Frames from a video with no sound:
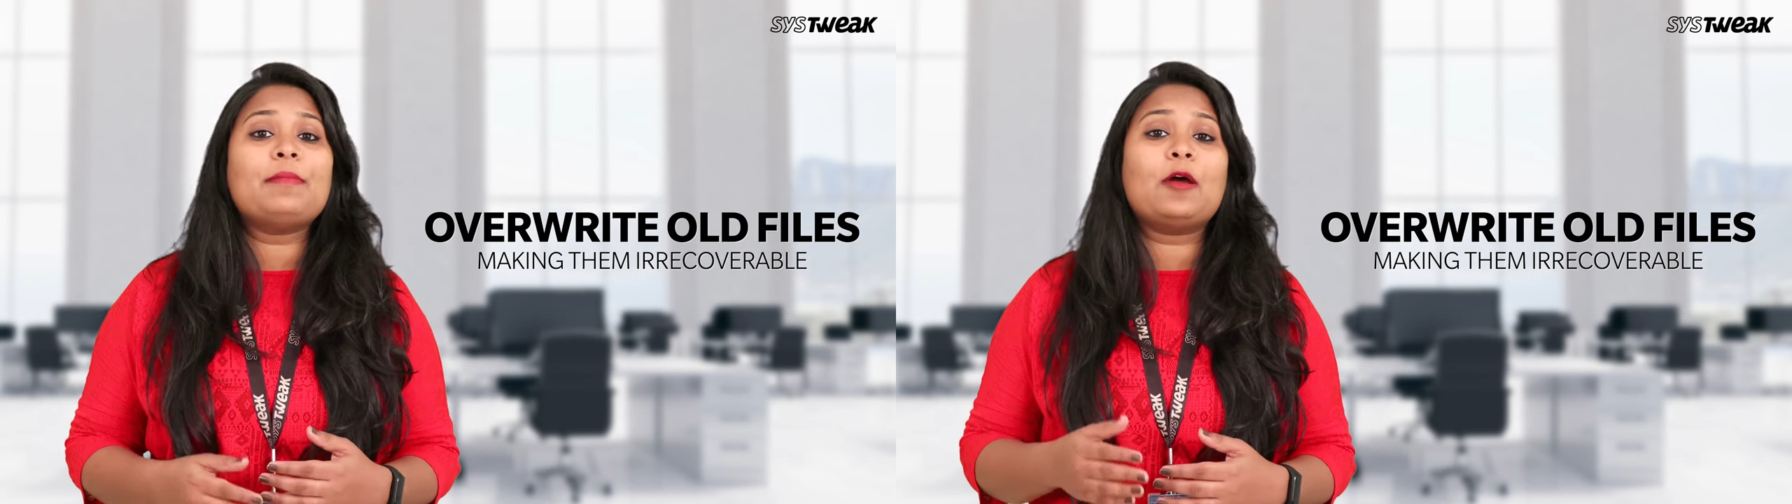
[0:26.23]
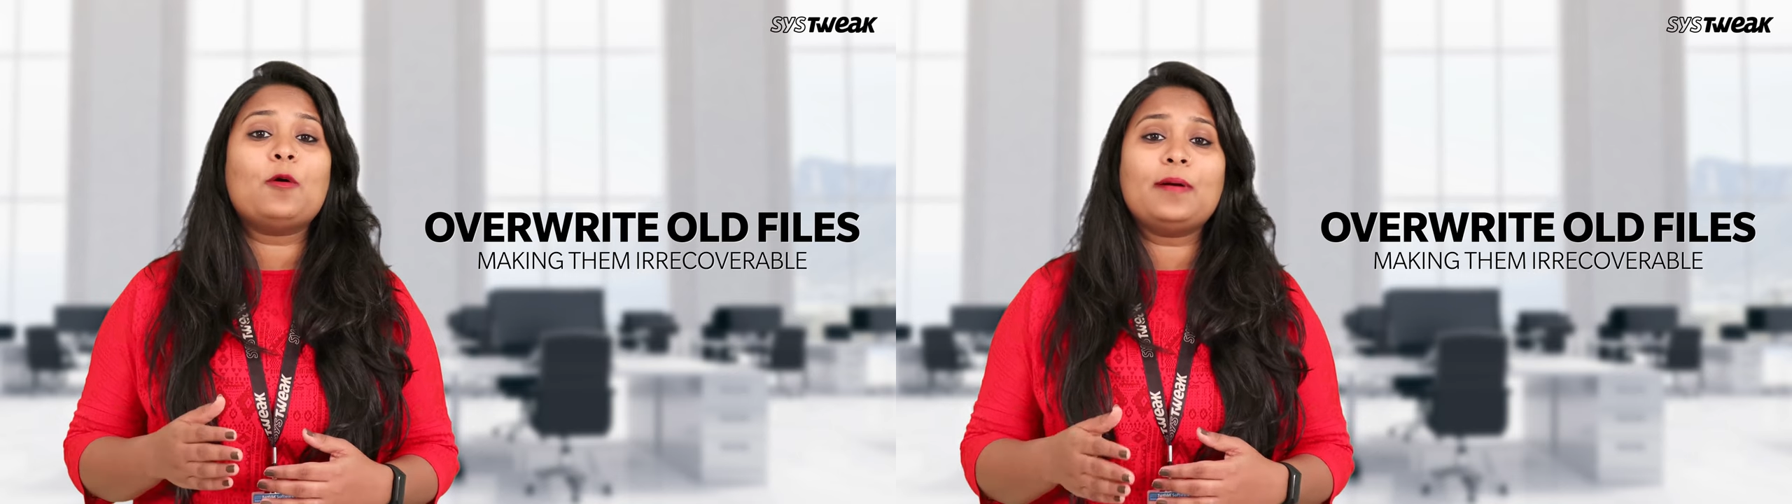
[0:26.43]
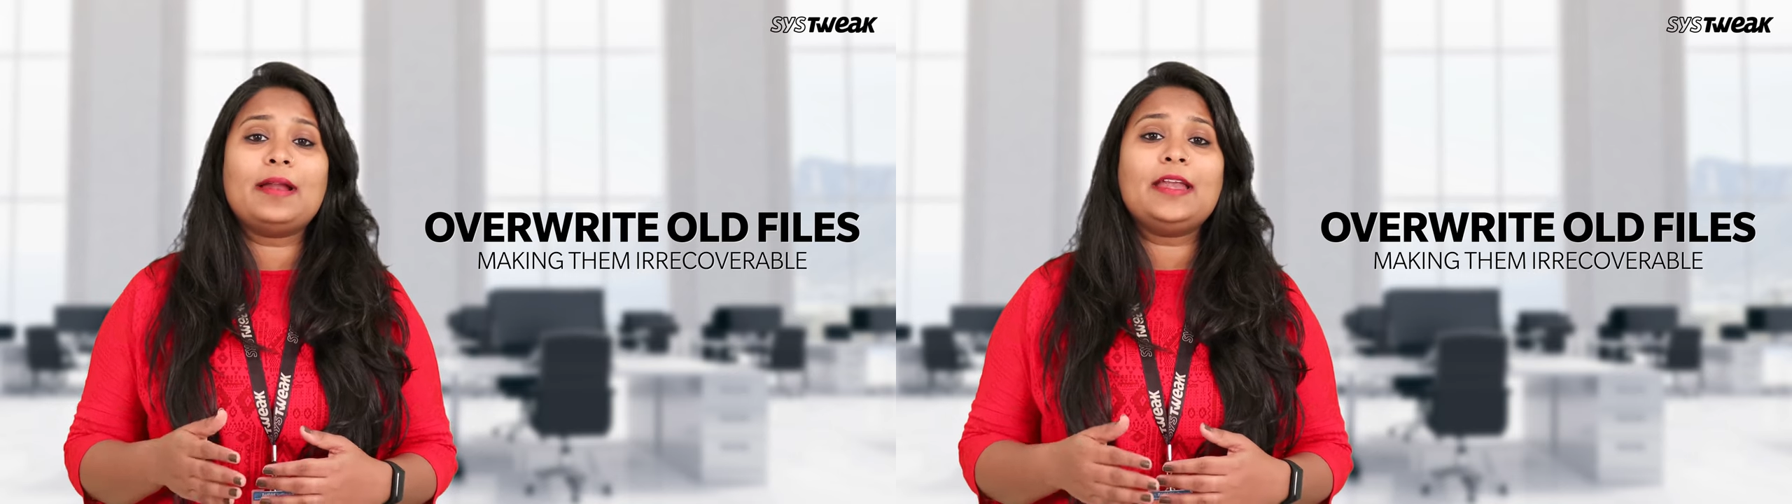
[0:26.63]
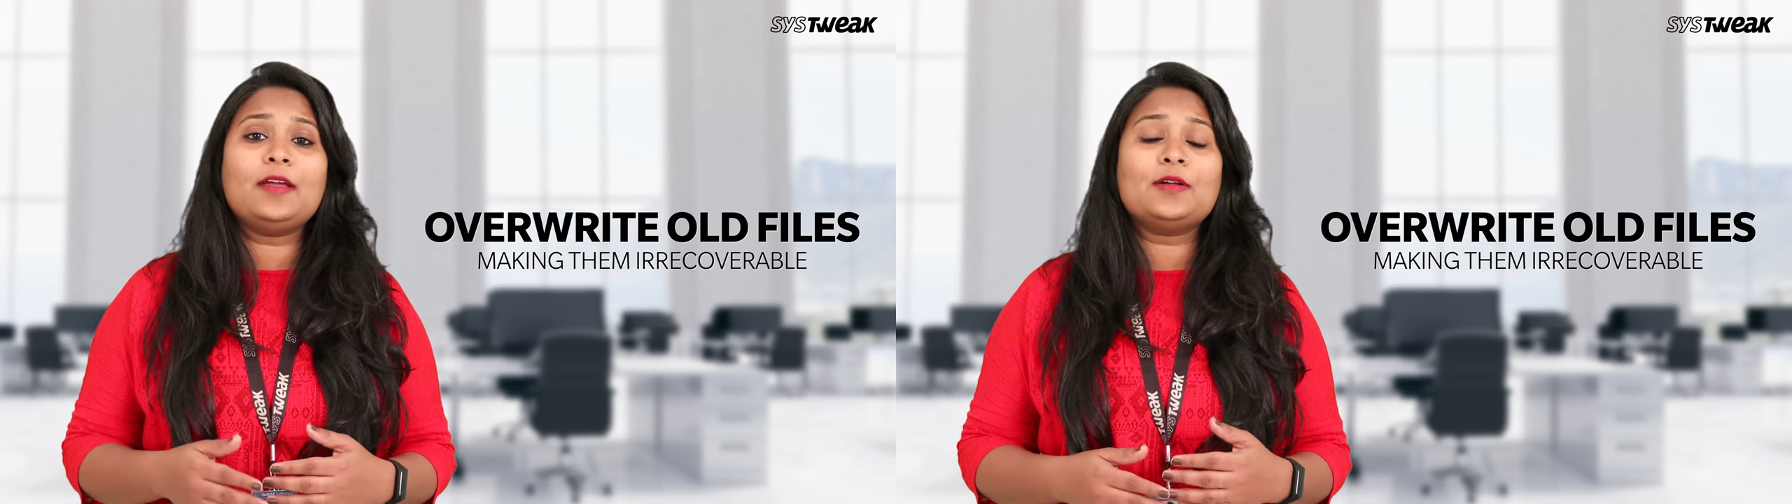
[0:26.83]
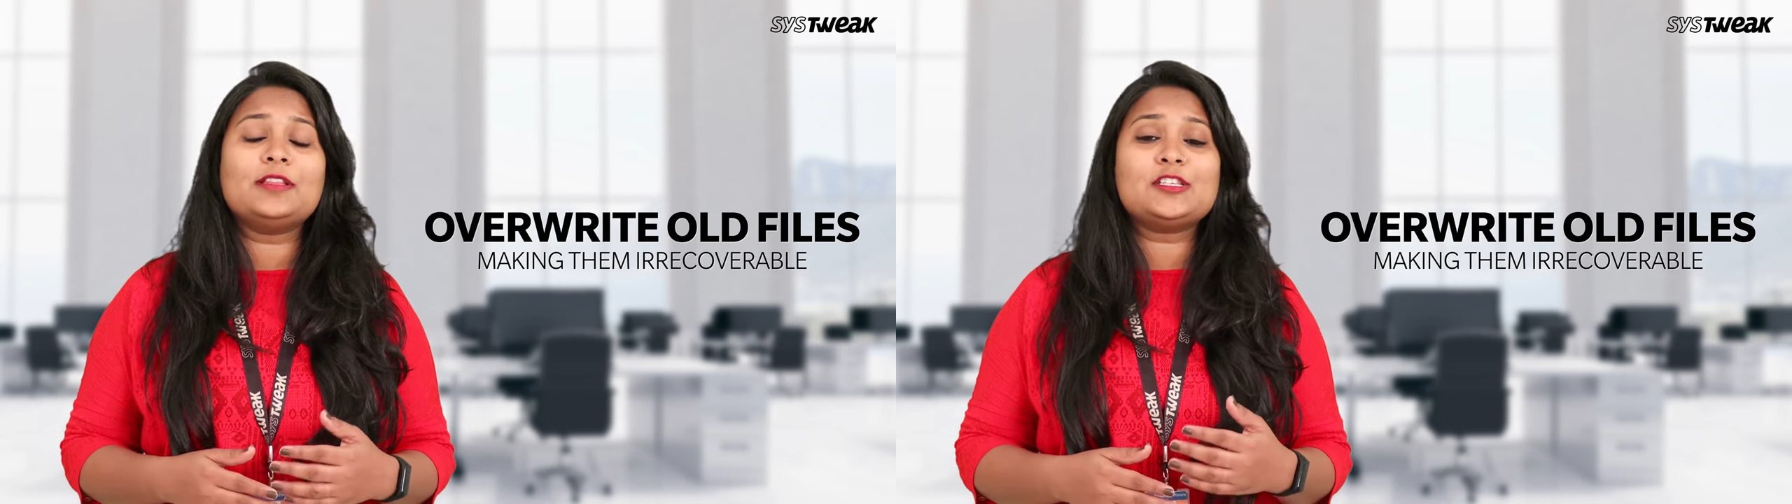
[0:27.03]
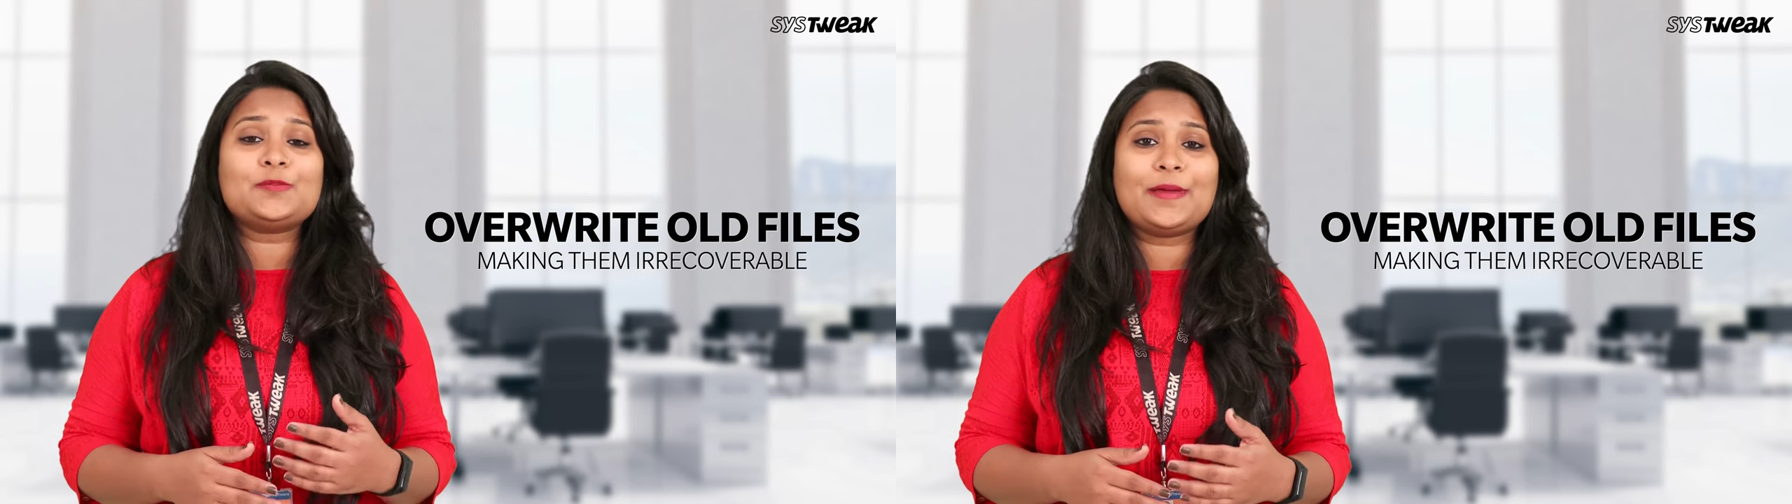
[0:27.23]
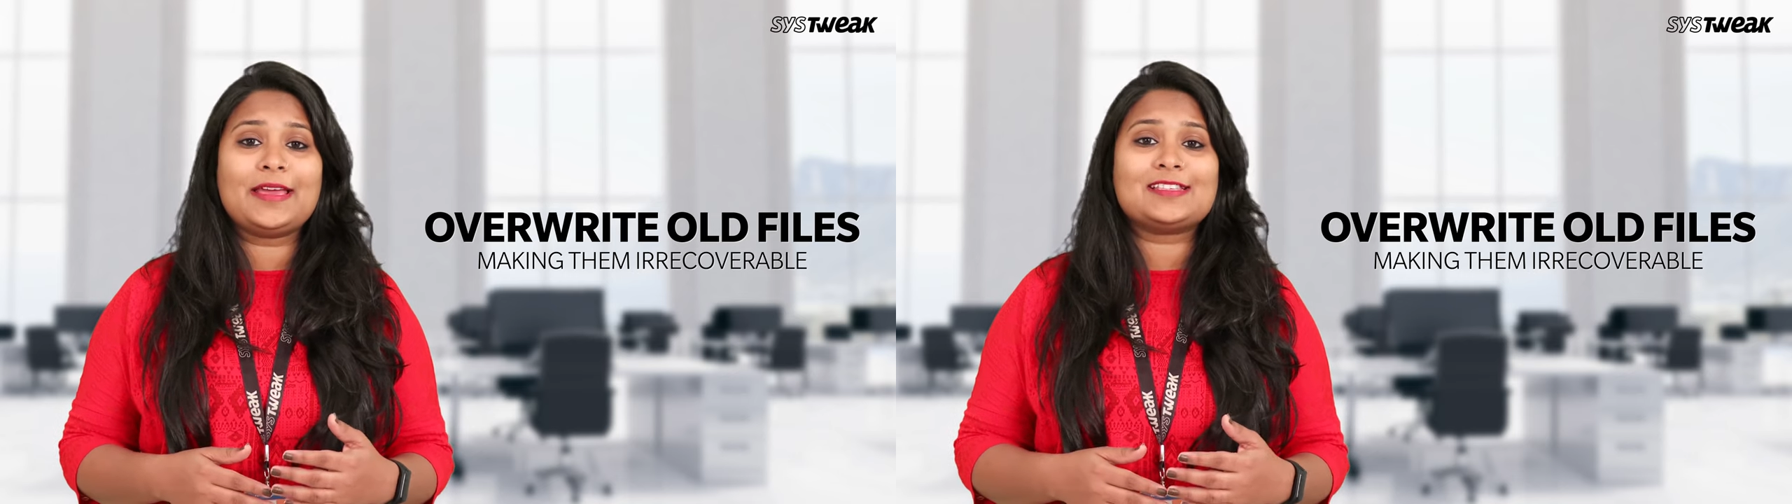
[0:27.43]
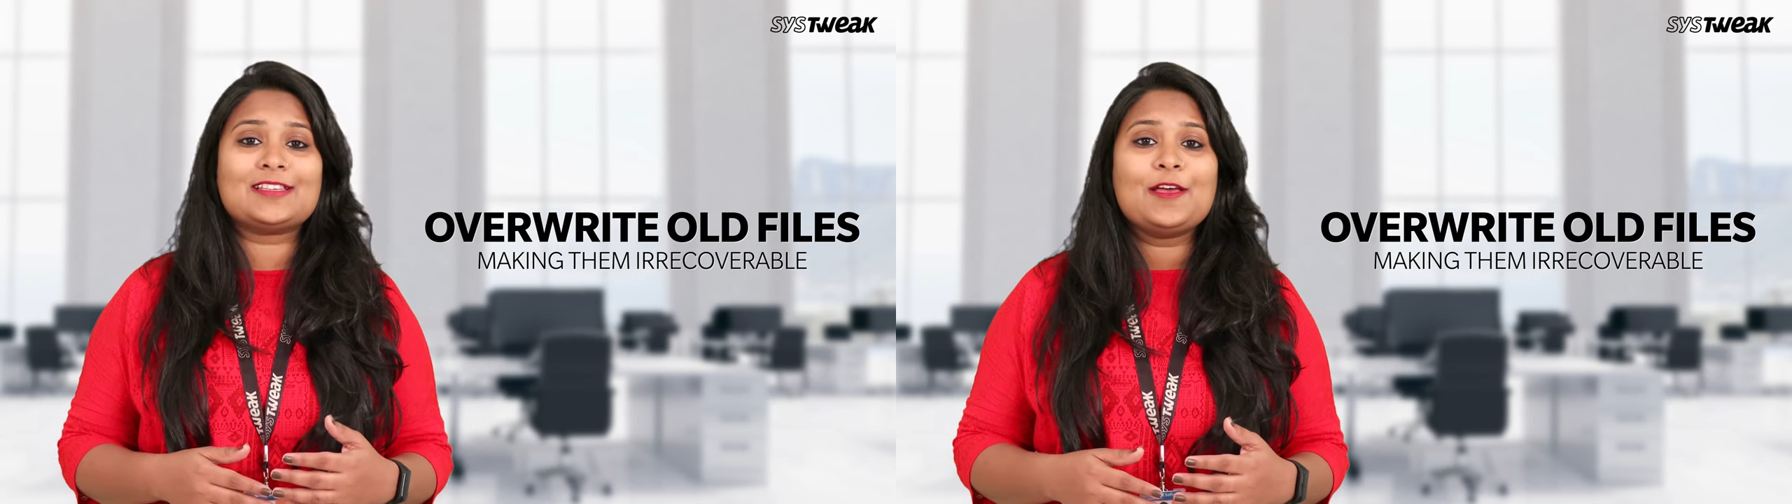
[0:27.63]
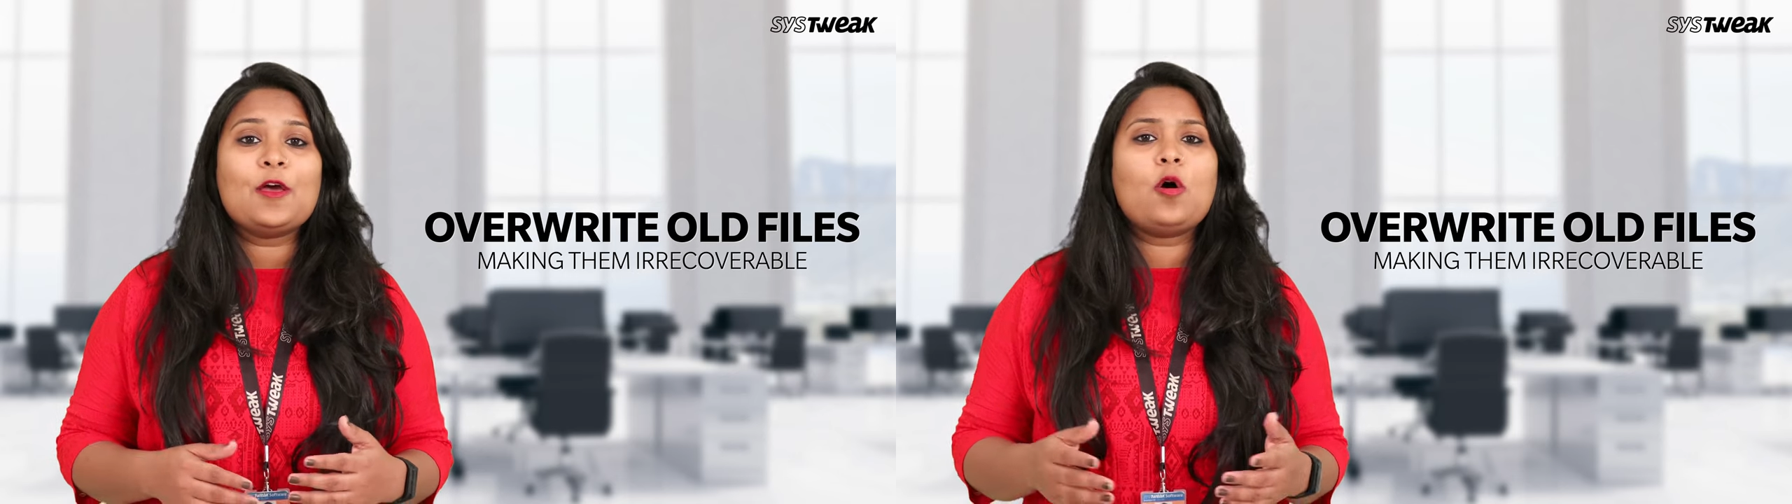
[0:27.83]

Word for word: by overwriting on the space